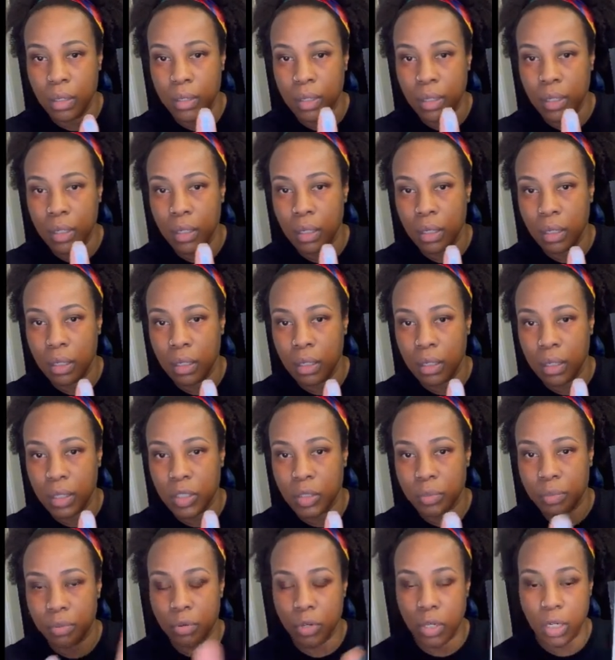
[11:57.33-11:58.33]
Yeah, that's
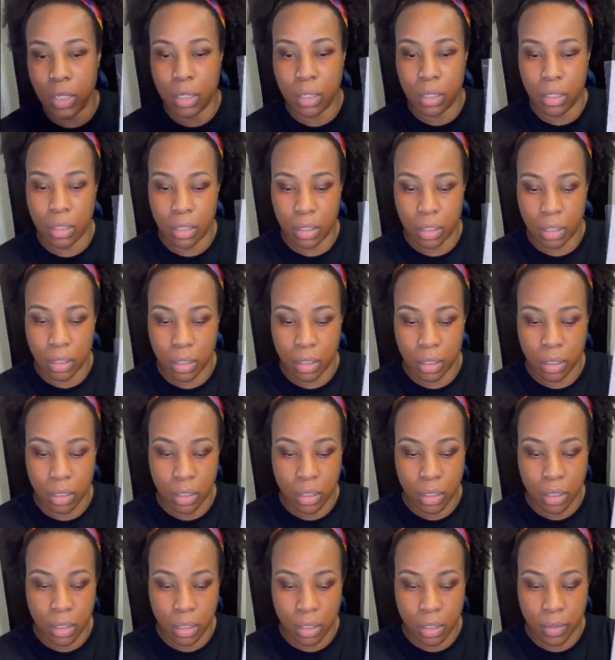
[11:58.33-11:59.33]
pretty.
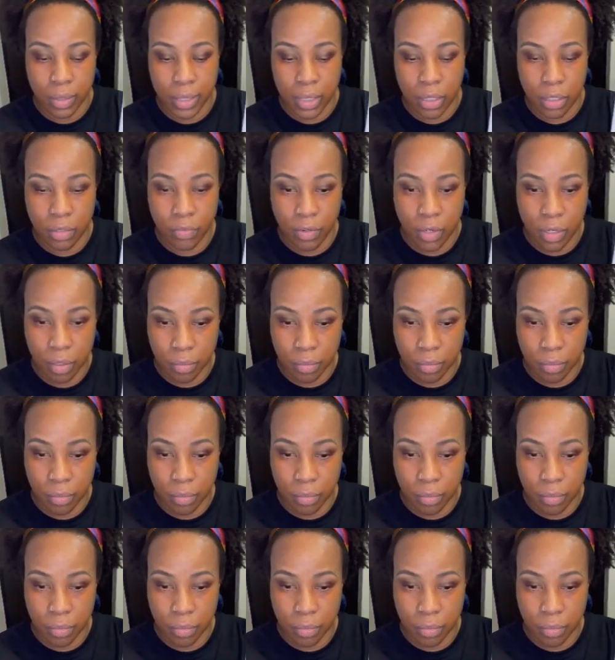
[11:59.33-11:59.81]
That is very